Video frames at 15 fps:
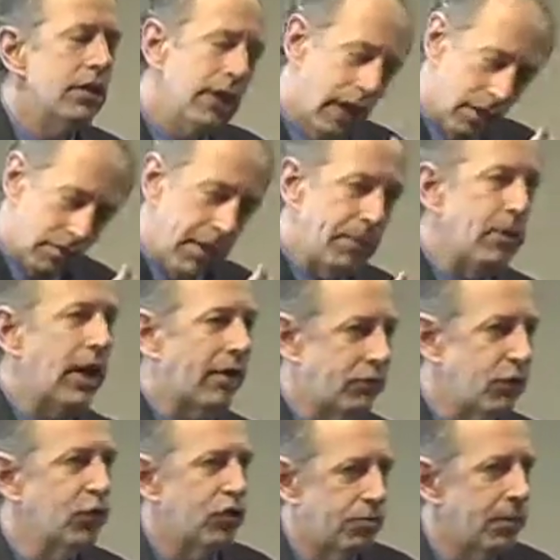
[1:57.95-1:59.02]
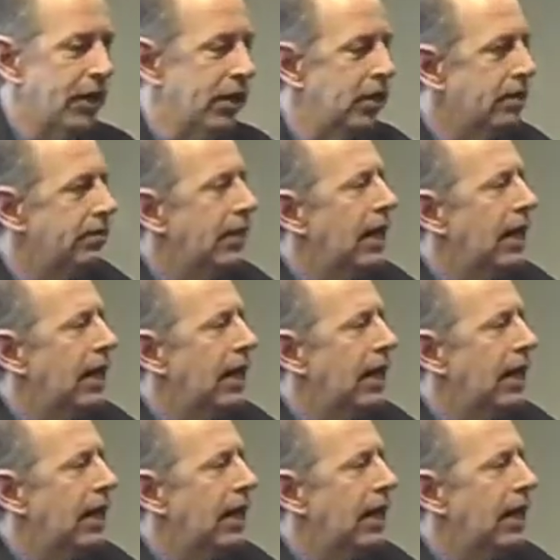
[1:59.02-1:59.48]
Yeah, maybe you'd have to use speed.